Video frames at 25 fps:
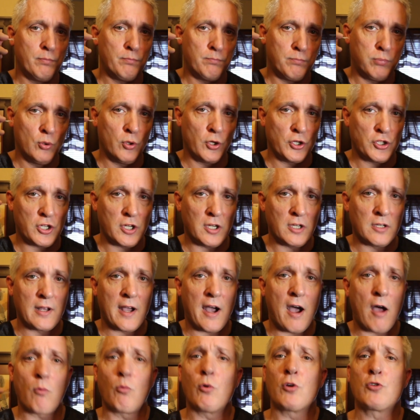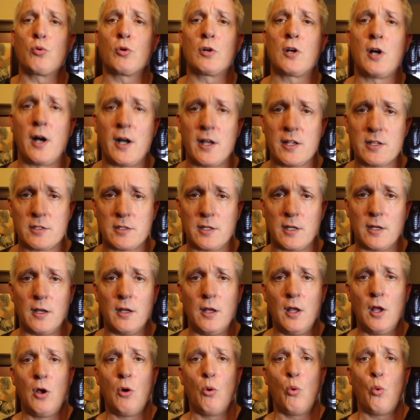pushing down, which will cause the
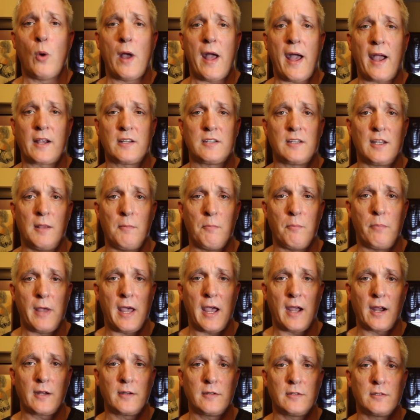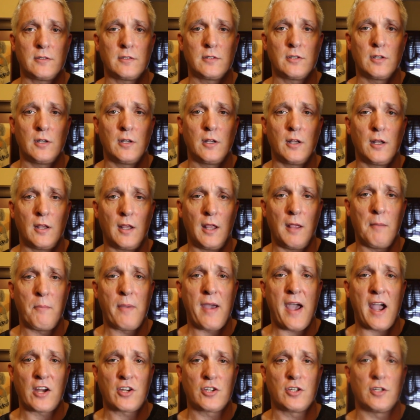wax
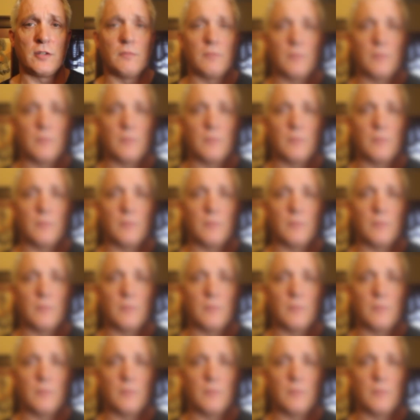impaction.